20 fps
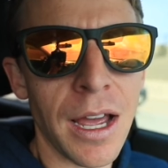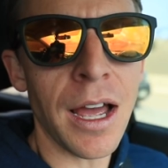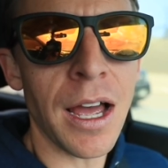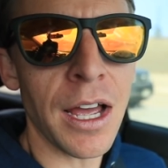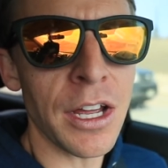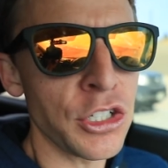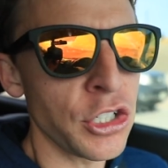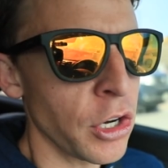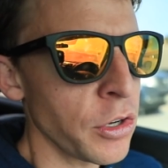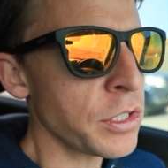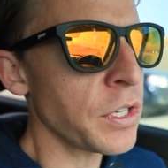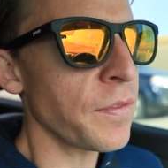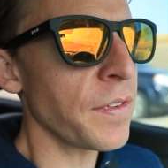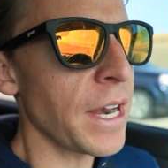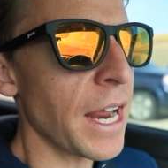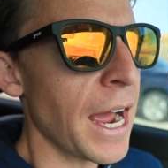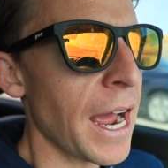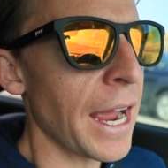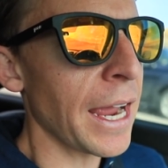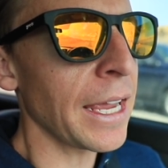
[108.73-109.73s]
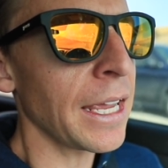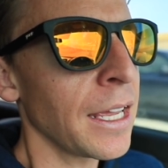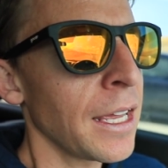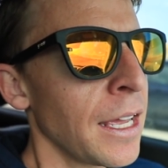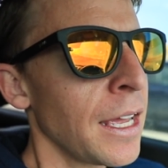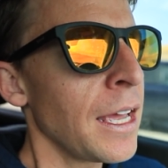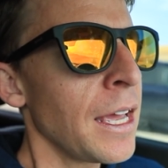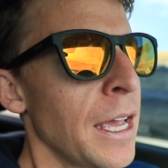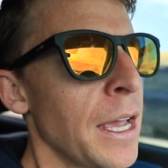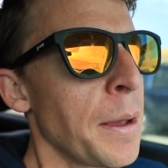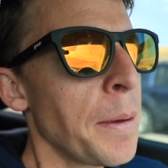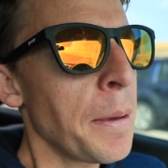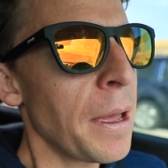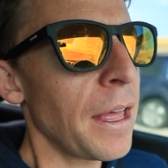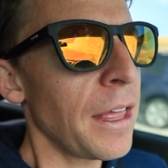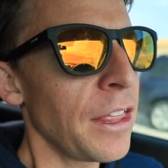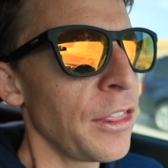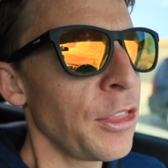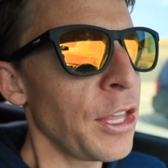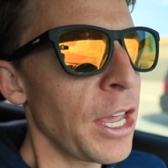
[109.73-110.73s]
uh, Joseph and I,
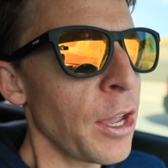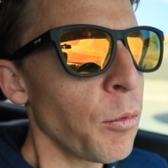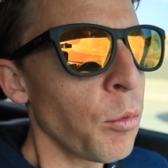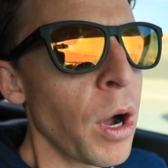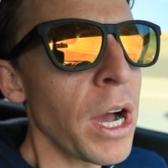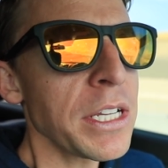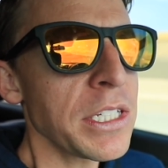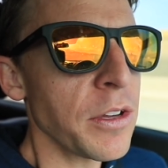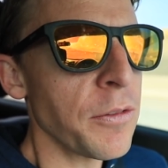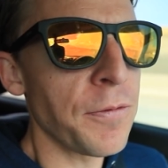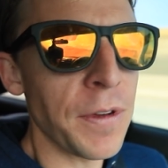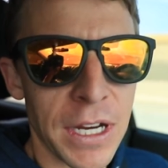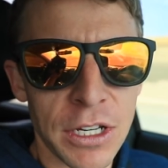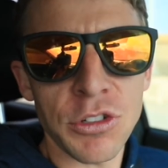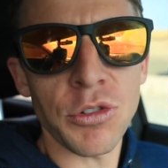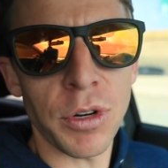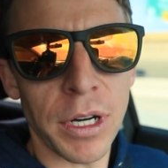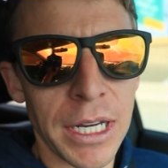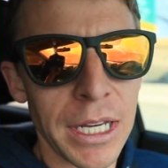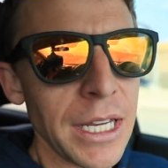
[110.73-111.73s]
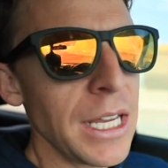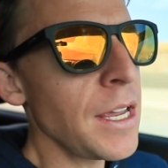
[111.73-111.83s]
it was a victory,